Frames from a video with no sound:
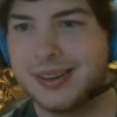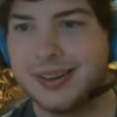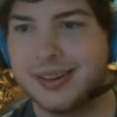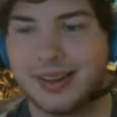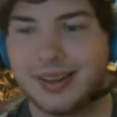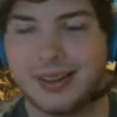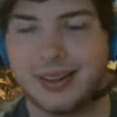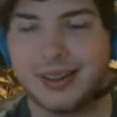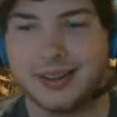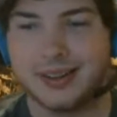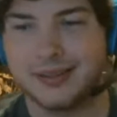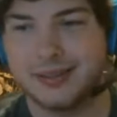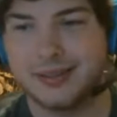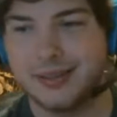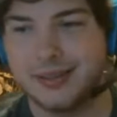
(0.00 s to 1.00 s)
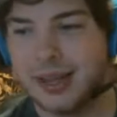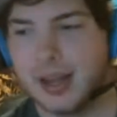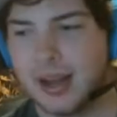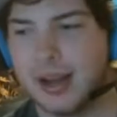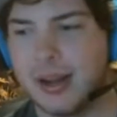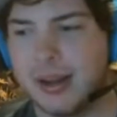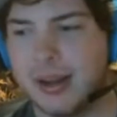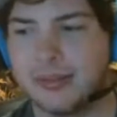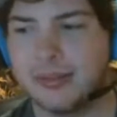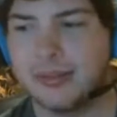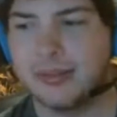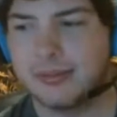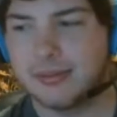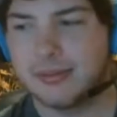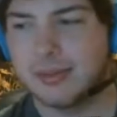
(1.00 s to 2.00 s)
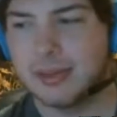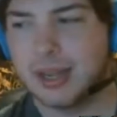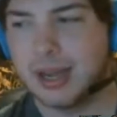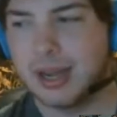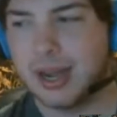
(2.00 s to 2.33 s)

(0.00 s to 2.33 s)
And then, I